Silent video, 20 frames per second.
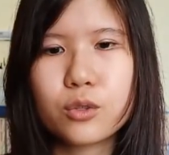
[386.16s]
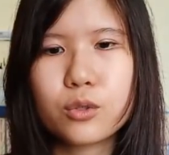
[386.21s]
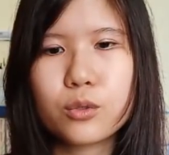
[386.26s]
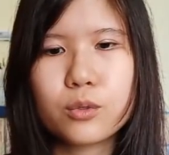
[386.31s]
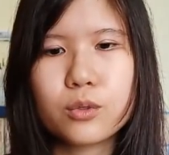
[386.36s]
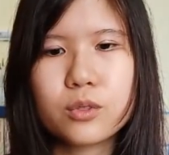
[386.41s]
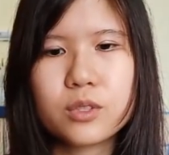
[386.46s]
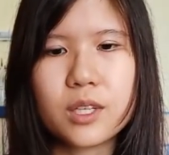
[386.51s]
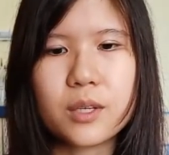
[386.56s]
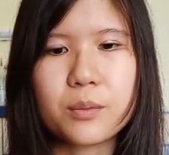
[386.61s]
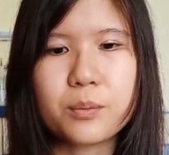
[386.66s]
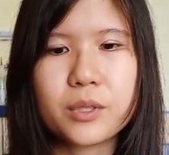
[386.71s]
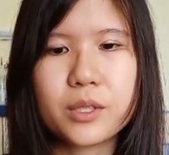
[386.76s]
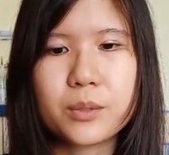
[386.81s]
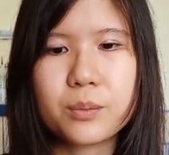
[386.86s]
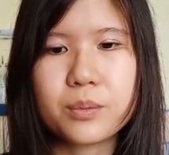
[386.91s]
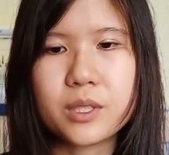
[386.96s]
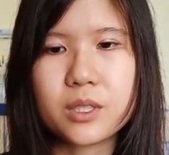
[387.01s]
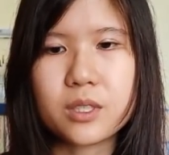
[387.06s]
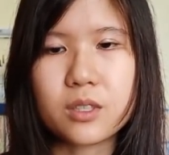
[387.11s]
2
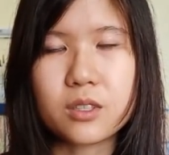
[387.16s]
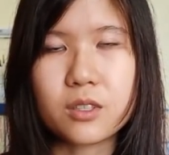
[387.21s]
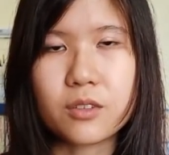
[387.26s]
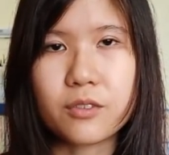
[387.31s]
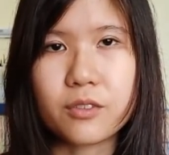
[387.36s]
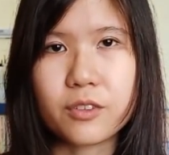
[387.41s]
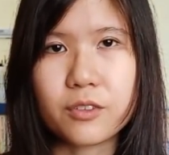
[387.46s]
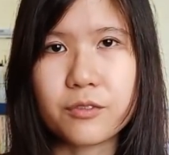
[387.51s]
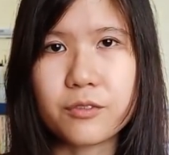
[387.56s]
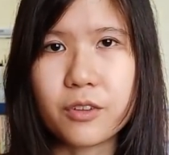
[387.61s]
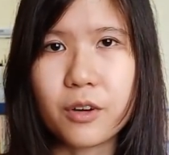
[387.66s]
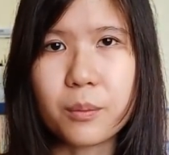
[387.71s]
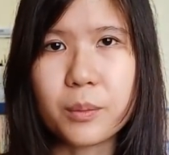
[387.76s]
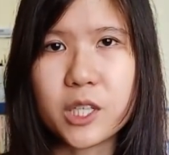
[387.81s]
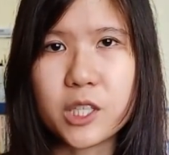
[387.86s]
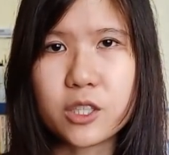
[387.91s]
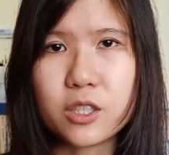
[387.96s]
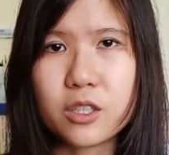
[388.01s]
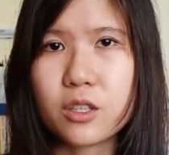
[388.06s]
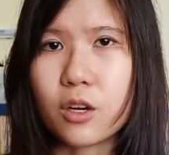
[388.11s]
separate pieces of
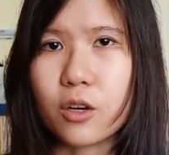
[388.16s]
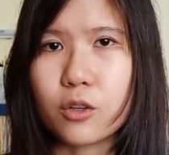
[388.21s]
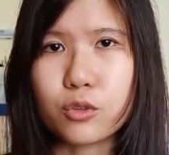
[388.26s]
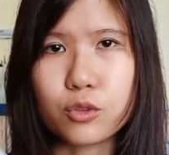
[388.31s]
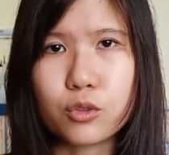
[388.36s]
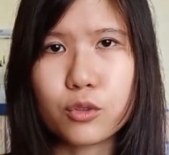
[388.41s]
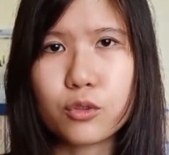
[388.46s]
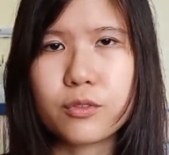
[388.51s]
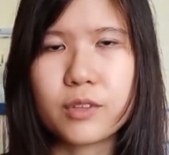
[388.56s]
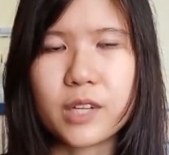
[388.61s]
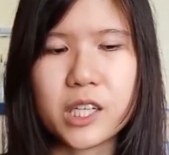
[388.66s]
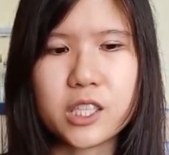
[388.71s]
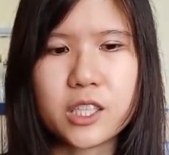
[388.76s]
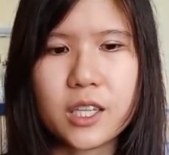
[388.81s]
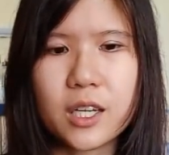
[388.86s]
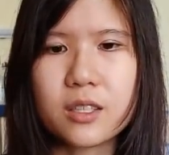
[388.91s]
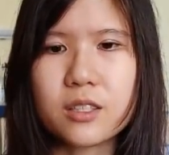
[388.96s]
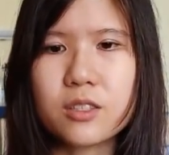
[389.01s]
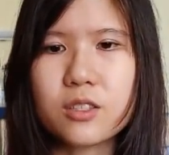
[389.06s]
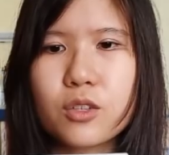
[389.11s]
information on 2
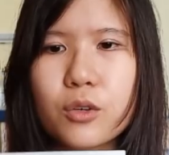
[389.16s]
flashcards.